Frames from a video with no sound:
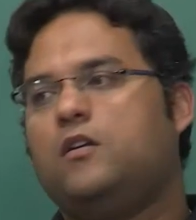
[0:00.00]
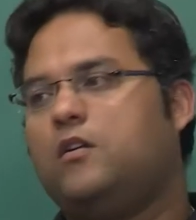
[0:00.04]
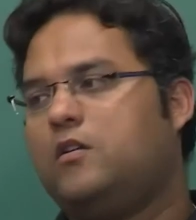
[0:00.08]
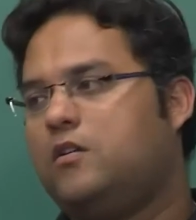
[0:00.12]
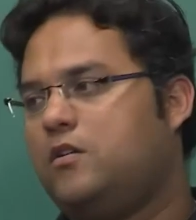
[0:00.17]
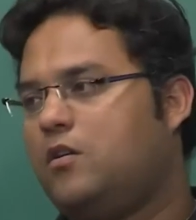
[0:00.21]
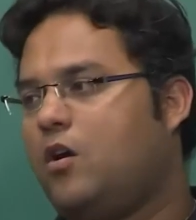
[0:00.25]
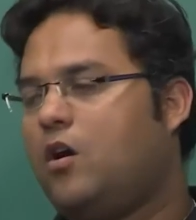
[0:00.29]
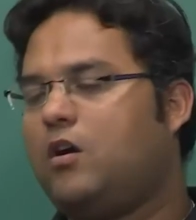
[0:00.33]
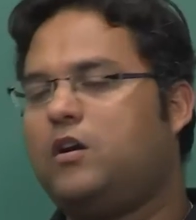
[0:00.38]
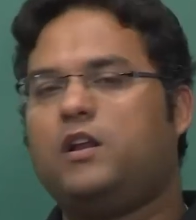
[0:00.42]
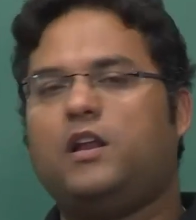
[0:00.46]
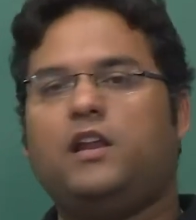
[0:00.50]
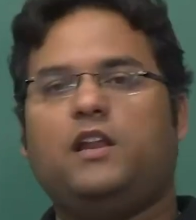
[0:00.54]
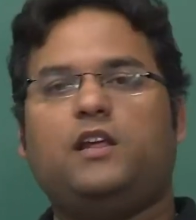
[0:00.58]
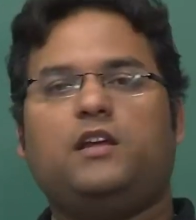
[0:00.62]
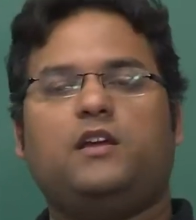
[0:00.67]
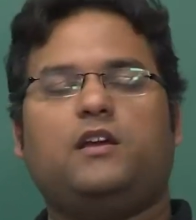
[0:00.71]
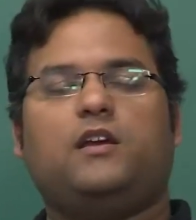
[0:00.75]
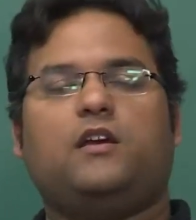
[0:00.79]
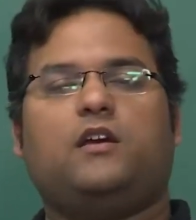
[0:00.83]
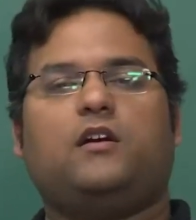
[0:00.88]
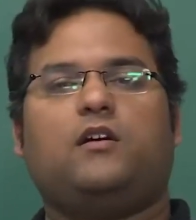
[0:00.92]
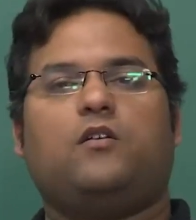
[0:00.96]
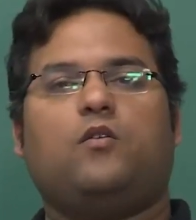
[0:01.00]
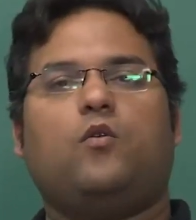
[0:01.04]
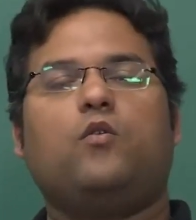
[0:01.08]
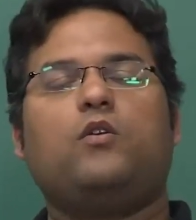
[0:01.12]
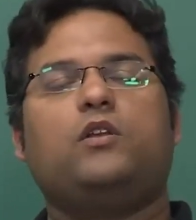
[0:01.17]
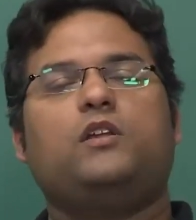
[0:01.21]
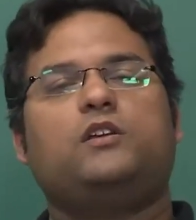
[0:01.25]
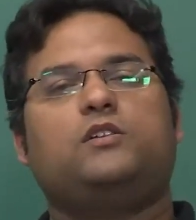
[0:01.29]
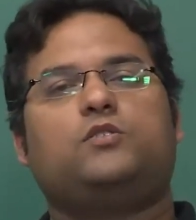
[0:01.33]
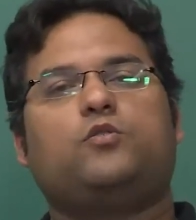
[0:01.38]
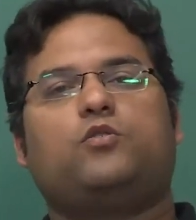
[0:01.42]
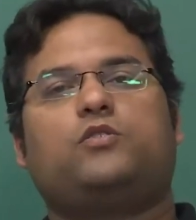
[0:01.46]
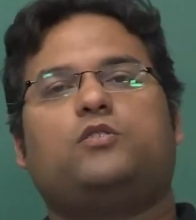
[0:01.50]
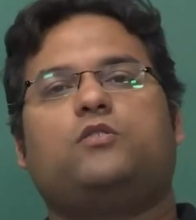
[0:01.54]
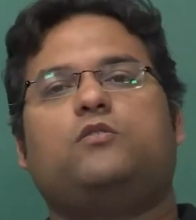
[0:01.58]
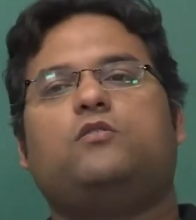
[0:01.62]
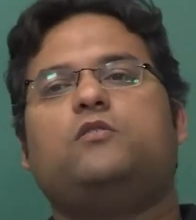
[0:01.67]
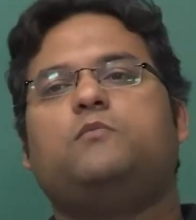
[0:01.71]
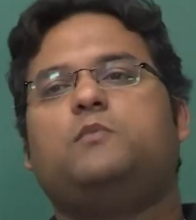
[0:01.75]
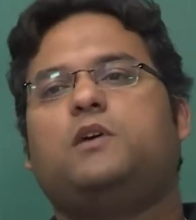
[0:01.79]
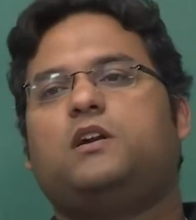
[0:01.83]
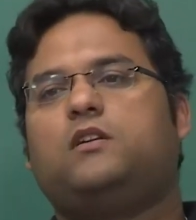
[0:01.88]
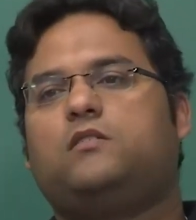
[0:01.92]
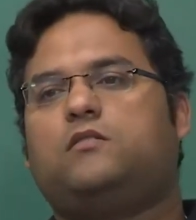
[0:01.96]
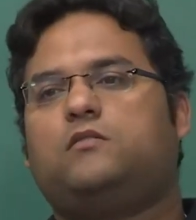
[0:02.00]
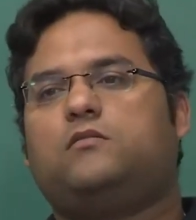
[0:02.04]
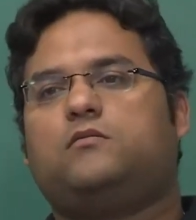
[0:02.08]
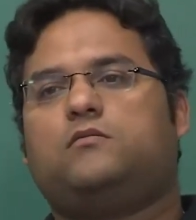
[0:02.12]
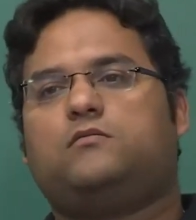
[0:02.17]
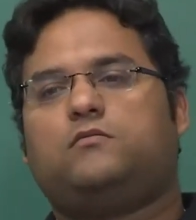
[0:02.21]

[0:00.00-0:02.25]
Not really only social role, but